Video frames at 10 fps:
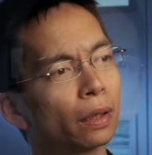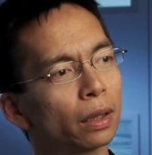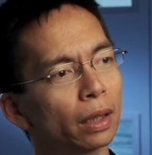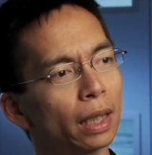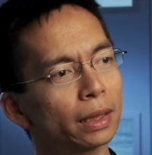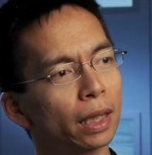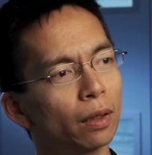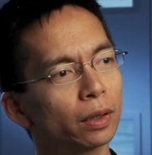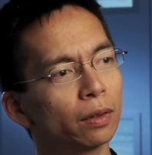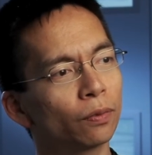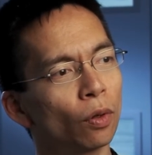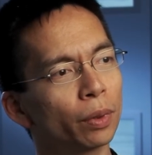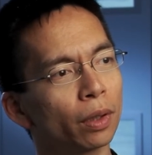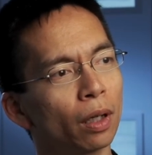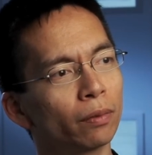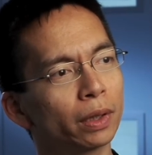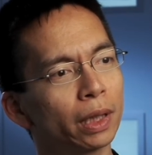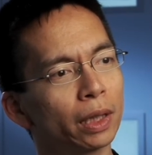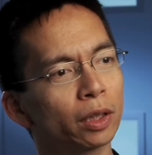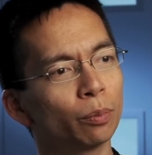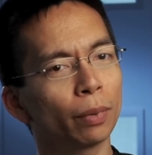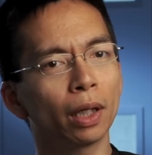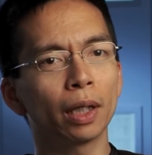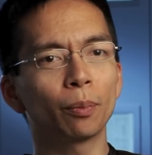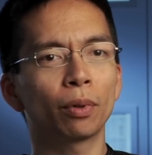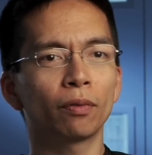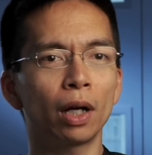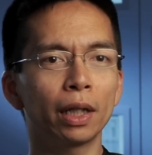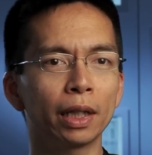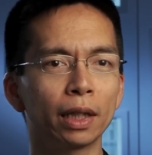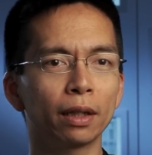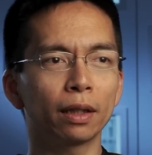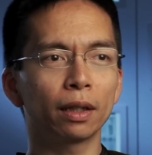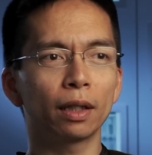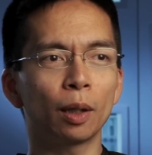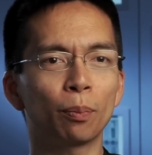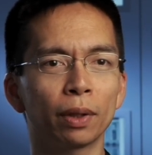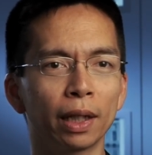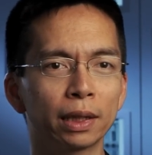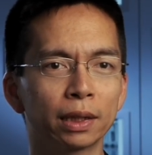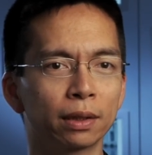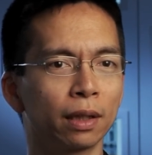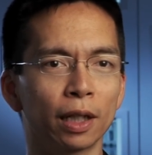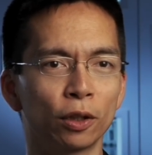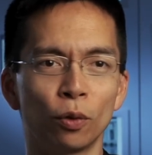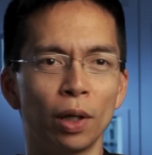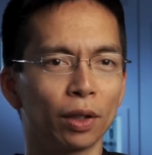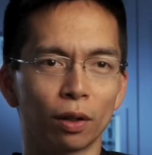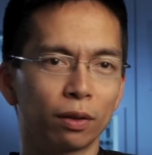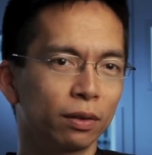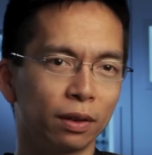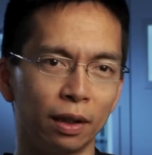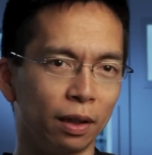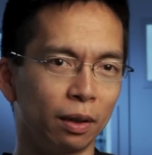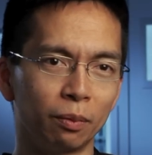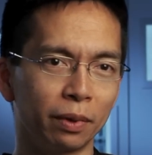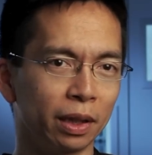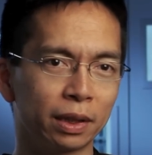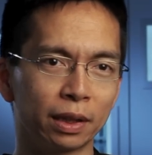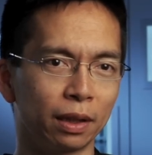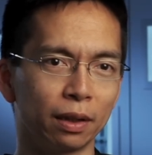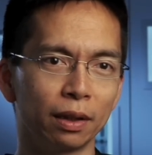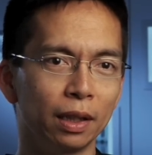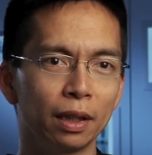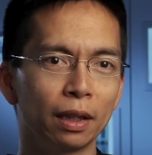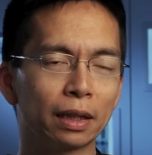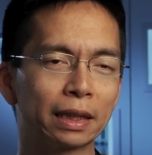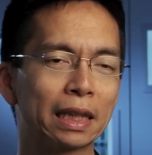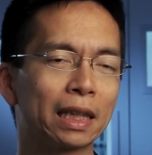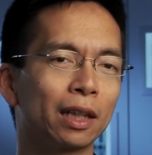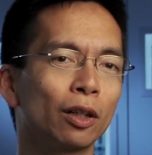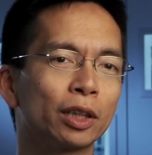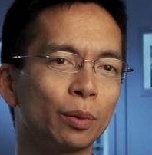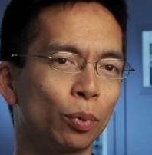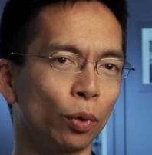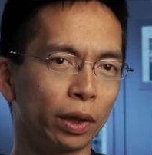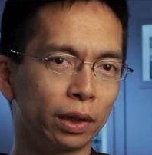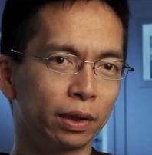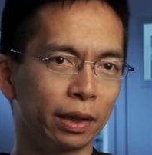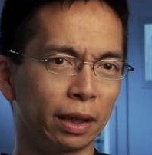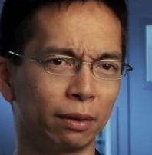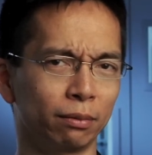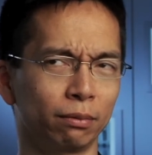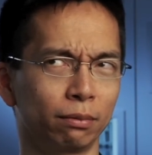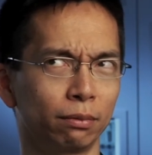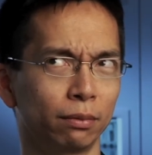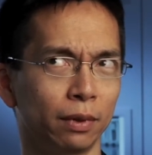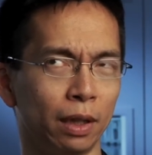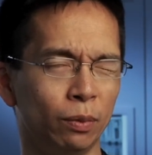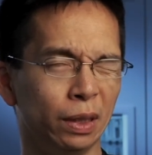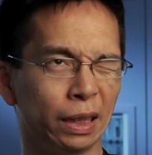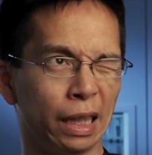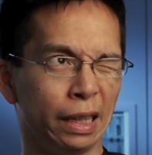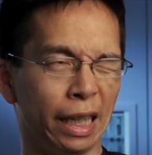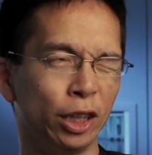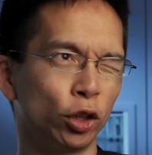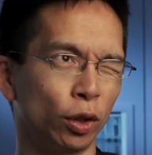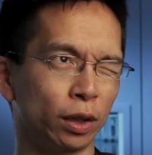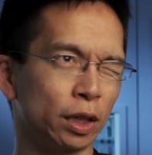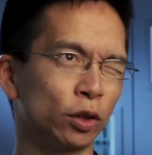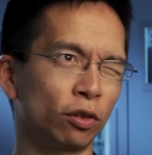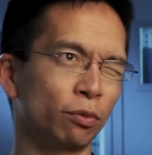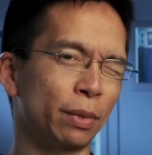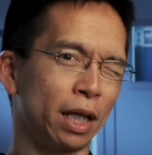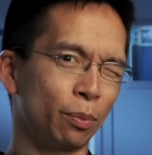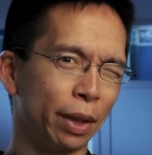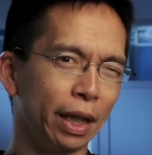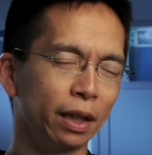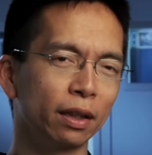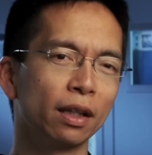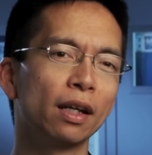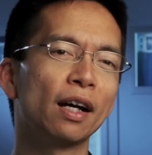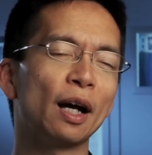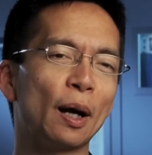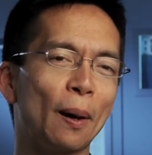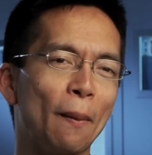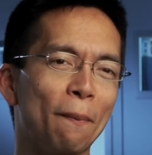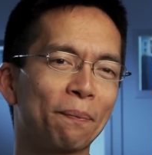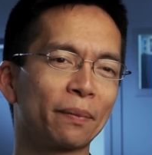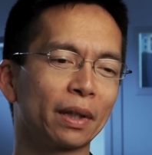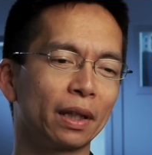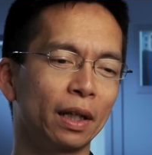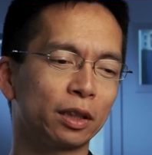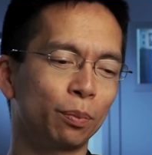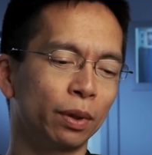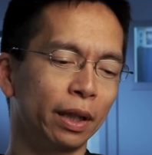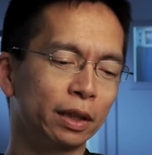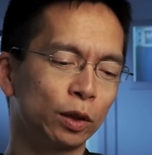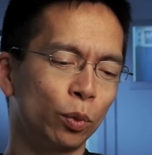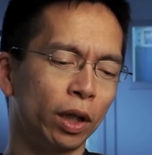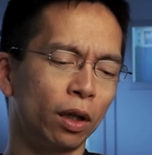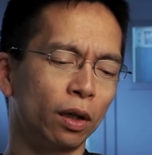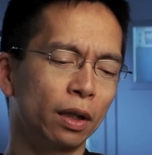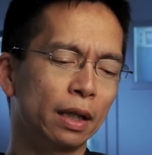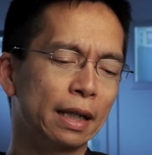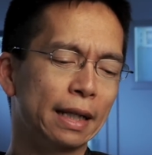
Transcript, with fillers: The Glass House informed the conversation by providing a place like no other. Um, it's a, a, singularity point in, I wouldn't say nature because it's sort of man-made. Um, it's a place where